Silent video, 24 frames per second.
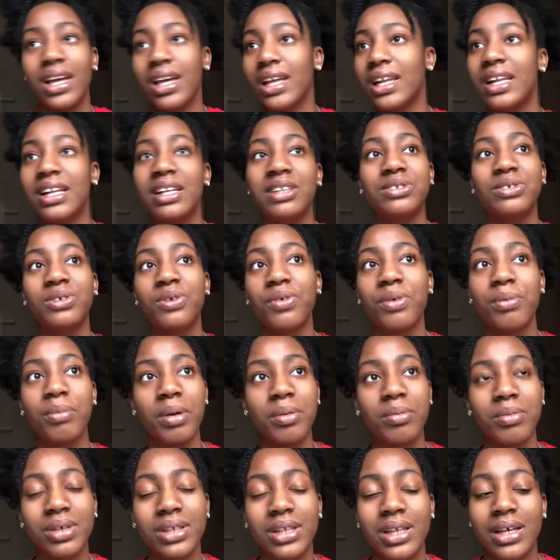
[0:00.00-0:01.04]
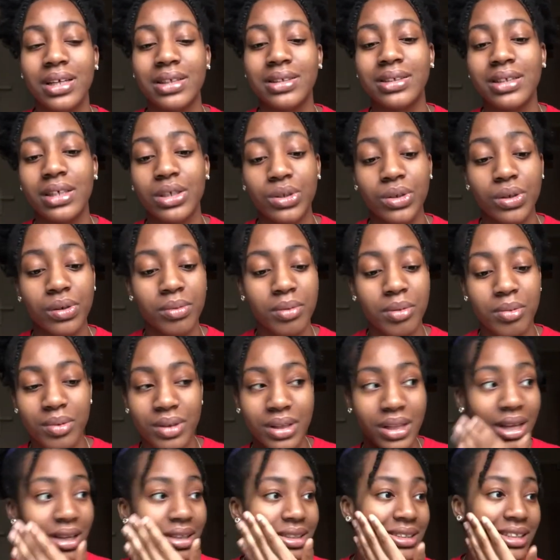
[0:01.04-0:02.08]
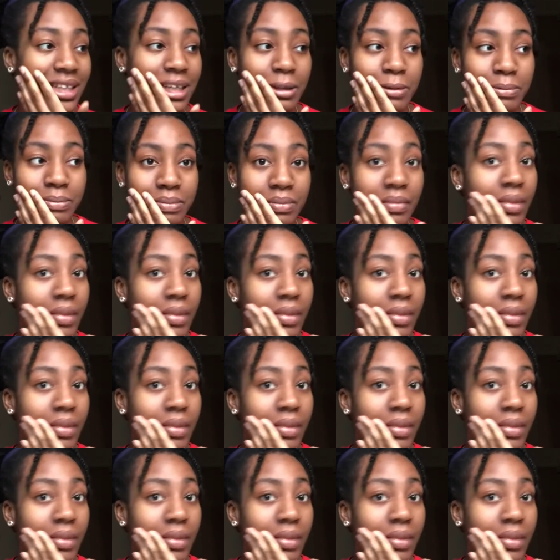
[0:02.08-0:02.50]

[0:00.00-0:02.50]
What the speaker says: Let's not remember that. Let's not remember that.